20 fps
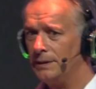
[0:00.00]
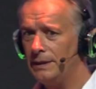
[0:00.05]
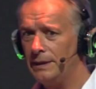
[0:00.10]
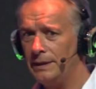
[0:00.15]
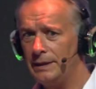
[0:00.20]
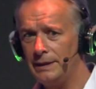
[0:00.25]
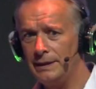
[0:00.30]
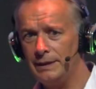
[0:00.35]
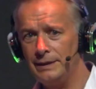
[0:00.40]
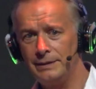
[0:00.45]

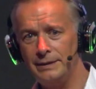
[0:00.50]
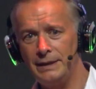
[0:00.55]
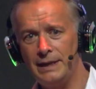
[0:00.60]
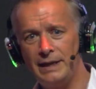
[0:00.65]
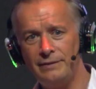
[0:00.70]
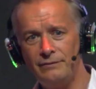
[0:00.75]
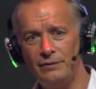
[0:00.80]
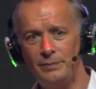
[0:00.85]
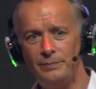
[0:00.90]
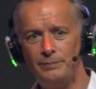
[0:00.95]

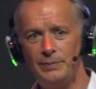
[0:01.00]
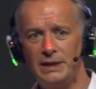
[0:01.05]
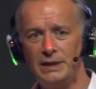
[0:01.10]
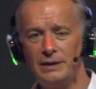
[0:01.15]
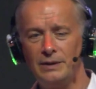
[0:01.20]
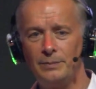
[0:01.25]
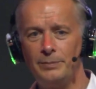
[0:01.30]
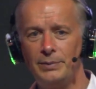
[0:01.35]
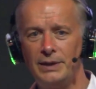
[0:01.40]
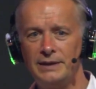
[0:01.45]
I will pick
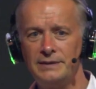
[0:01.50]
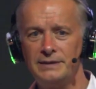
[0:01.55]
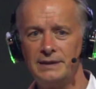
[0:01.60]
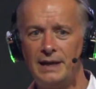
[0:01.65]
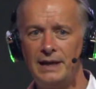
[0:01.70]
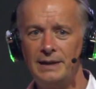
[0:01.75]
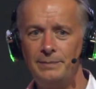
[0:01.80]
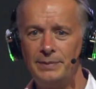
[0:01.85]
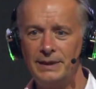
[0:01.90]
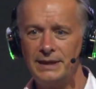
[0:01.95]
it up at the
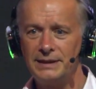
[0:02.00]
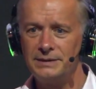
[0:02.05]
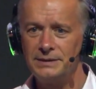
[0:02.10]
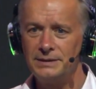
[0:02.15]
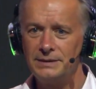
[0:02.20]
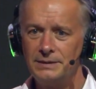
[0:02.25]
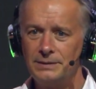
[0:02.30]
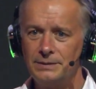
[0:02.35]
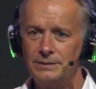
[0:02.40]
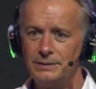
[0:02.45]
iPad
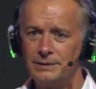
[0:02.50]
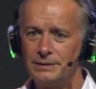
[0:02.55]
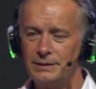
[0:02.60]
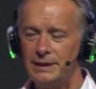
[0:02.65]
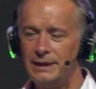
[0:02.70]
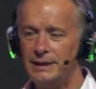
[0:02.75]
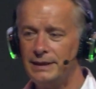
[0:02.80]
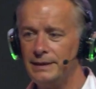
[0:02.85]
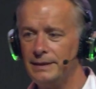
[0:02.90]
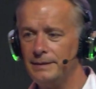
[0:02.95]

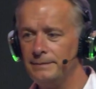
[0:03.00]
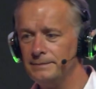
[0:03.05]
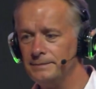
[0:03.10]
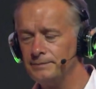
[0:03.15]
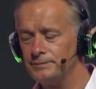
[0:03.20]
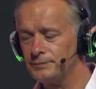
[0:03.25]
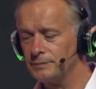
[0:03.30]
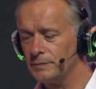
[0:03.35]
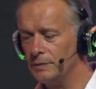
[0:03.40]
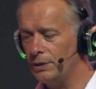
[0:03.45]
or
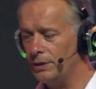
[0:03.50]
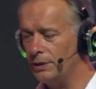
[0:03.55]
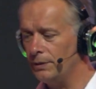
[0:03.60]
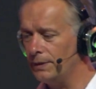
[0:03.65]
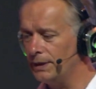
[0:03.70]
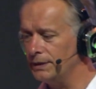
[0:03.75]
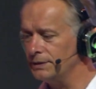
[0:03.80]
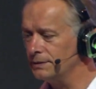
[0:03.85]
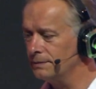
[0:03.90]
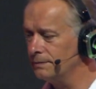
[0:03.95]

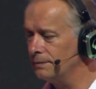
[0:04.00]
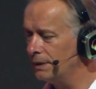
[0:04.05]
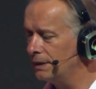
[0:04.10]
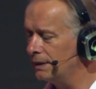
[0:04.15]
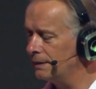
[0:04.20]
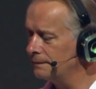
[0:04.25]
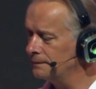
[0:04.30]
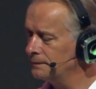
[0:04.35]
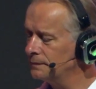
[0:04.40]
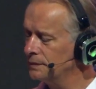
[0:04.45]
otherwise.
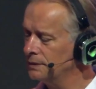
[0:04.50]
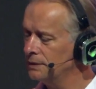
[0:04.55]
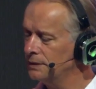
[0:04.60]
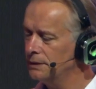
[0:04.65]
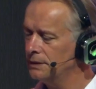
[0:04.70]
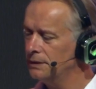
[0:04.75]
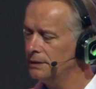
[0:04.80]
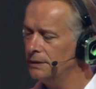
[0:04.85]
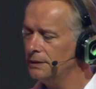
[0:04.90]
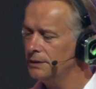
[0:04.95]
Yeah.
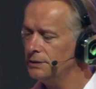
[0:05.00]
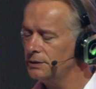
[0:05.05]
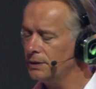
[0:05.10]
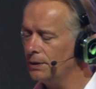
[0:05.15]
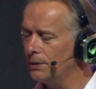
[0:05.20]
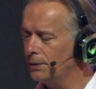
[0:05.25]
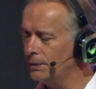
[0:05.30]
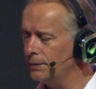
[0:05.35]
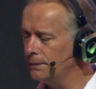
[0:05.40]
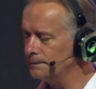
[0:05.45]

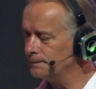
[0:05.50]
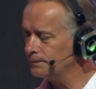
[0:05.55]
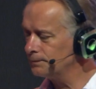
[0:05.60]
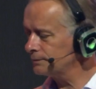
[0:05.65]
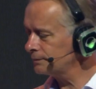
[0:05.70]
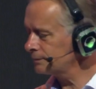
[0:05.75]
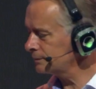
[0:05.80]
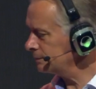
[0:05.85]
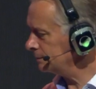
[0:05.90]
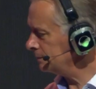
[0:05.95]
So,
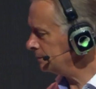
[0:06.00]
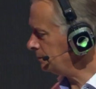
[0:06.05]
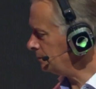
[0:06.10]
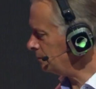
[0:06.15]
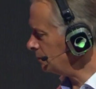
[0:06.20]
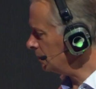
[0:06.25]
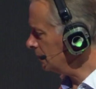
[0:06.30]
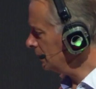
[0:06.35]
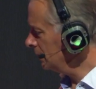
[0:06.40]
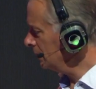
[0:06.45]

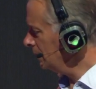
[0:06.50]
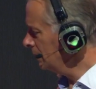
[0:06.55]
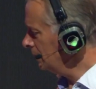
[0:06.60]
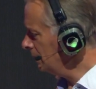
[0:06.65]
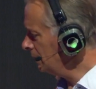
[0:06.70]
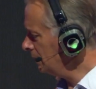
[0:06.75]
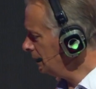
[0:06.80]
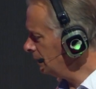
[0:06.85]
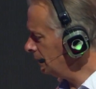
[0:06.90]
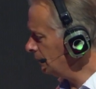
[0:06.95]

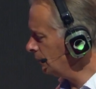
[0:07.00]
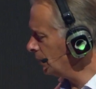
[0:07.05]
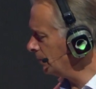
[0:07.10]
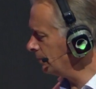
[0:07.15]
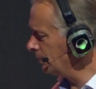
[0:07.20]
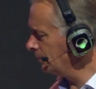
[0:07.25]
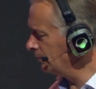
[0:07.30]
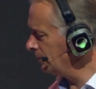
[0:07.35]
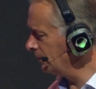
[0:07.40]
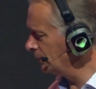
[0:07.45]

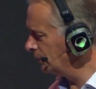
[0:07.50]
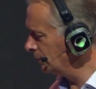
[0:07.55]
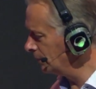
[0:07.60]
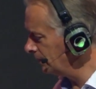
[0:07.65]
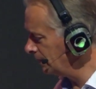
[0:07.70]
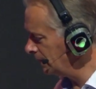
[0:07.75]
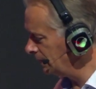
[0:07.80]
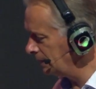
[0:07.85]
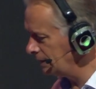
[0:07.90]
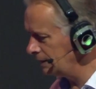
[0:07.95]
Rob,
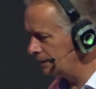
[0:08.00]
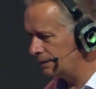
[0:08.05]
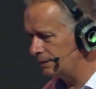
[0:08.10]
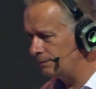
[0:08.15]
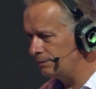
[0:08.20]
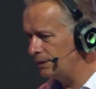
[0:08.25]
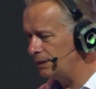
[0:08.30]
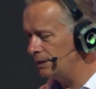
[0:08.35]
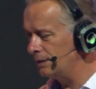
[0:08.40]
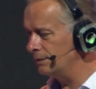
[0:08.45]
before we
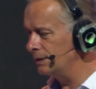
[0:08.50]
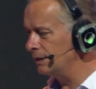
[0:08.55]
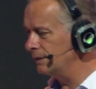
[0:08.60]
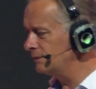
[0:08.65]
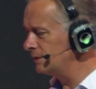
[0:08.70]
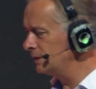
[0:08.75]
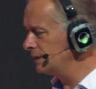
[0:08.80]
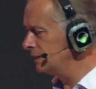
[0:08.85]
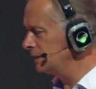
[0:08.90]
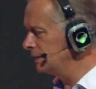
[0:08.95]

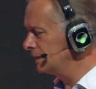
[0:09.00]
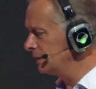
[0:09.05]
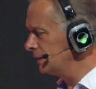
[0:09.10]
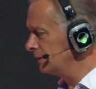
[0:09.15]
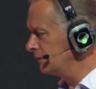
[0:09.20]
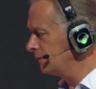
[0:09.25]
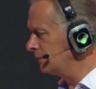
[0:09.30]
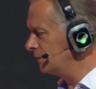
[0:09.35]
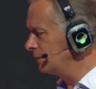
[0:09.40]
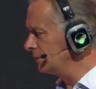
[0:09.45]
give
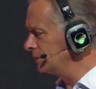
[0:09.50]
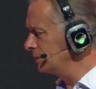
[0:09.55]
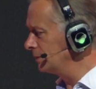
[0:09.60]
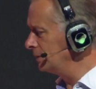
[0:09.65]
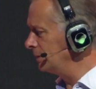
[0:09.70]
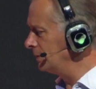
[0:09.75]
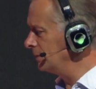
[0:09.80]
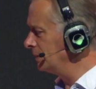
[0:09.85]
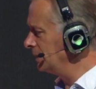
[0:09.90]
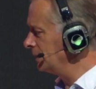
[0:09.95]
the floor to
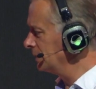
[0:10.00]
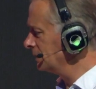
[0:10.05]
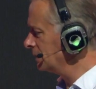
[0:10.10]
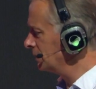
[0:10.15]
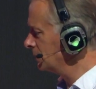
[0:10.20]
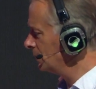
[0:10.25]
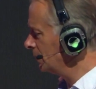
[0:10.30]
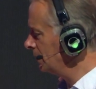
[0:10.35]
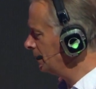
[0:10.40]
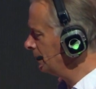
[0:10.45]
the audience
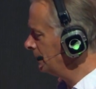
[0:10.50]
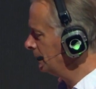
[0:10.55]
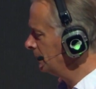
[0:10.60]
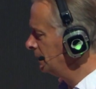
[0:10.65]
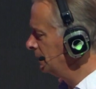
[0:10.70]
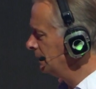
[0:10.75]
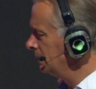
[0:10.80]
as well,